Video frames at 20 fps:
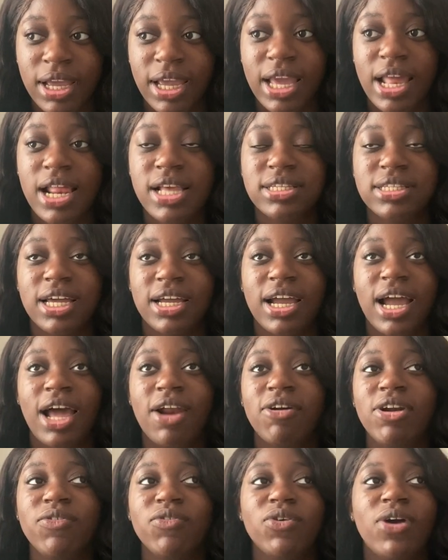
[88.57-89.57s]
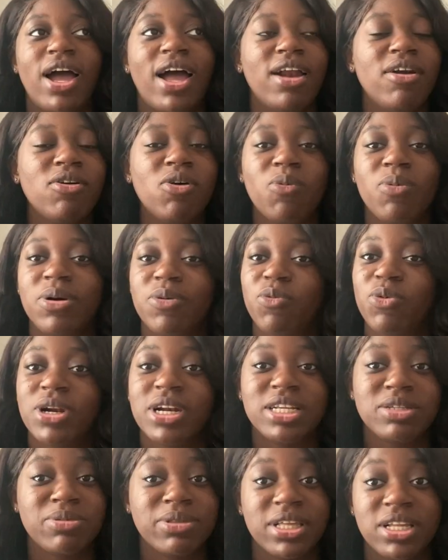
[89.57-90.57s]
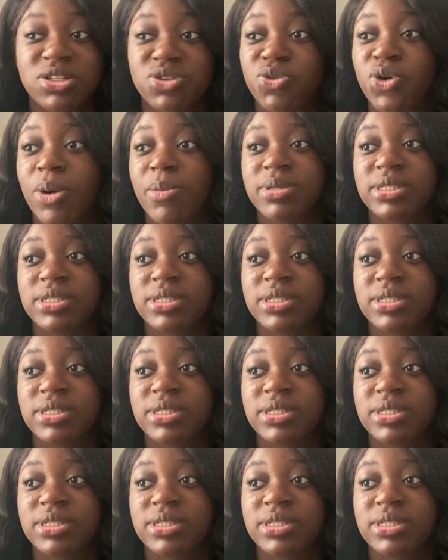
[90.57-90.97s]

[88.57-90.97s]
And it's like I don't know what it is with Instagram.